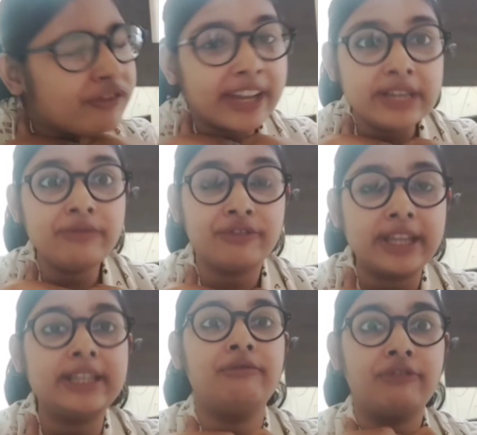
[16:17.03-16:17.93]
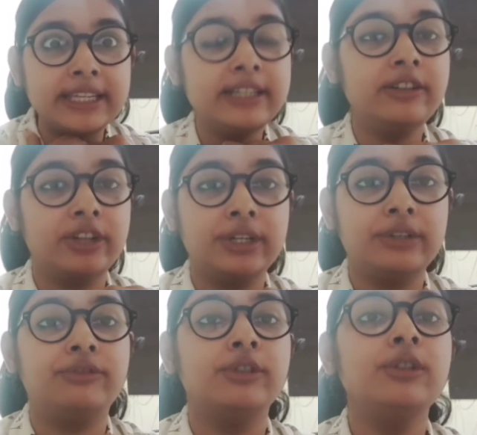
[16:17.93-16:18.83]
I'm very, very, very
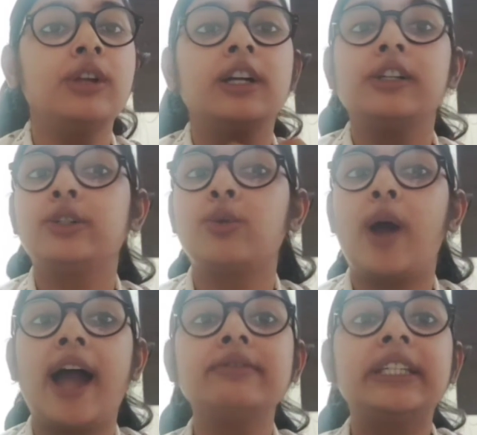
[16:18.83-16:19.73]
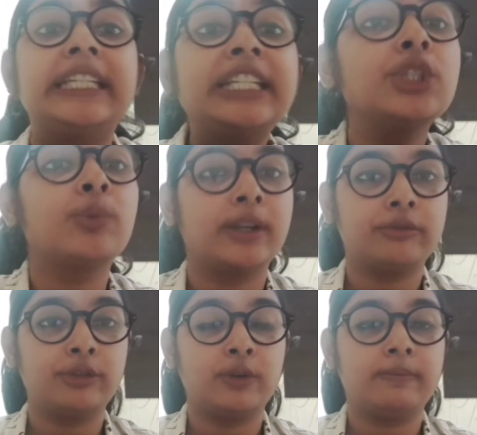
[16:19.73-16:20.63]
grateful to have each
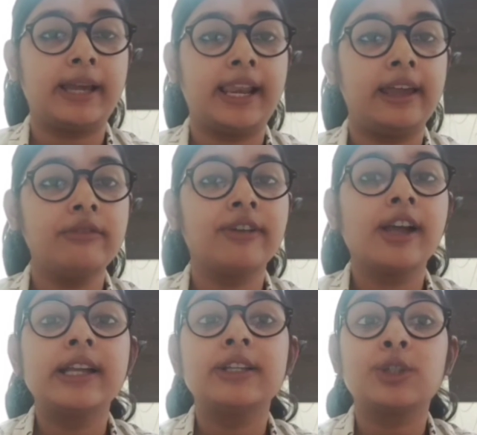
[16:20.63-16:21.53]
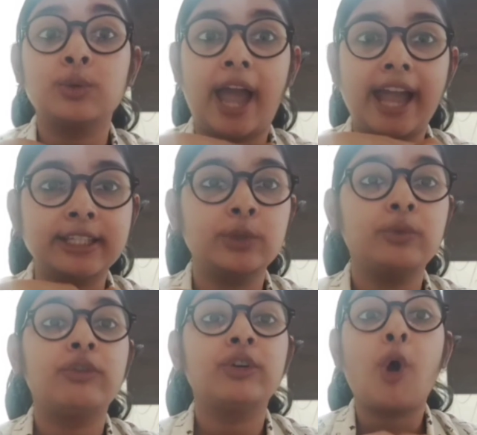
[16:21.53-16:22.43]
one of you in my life. So
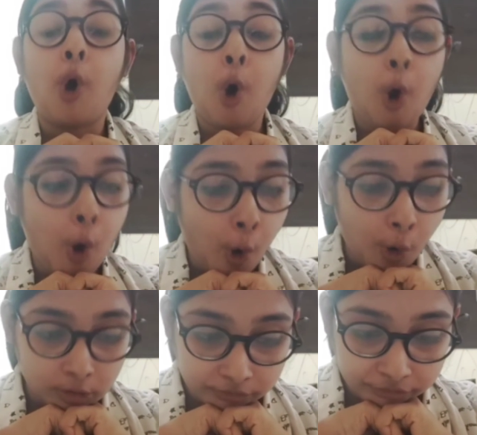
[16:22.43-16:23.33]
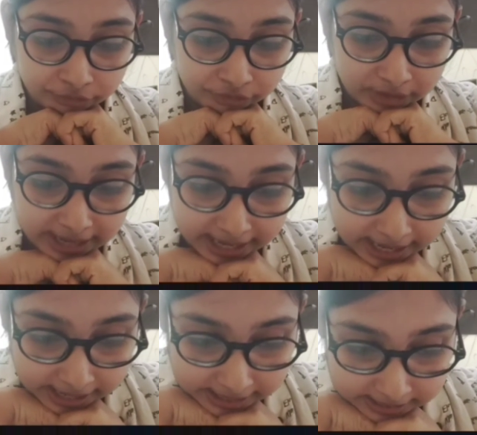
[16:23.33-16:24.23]
thank you for
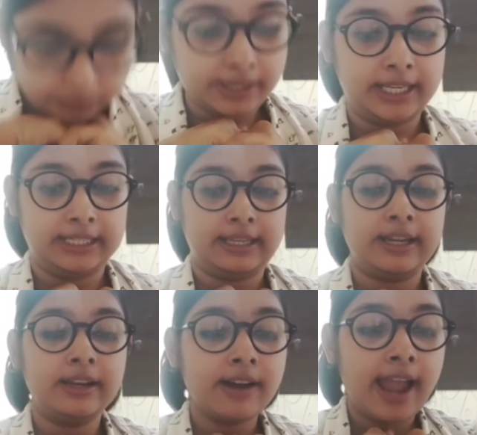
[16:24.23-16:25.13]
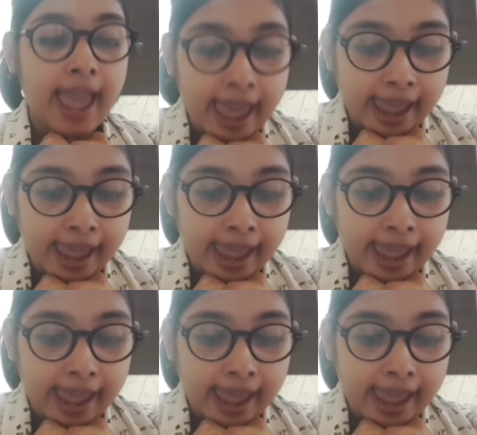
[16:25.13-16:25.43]
always being there.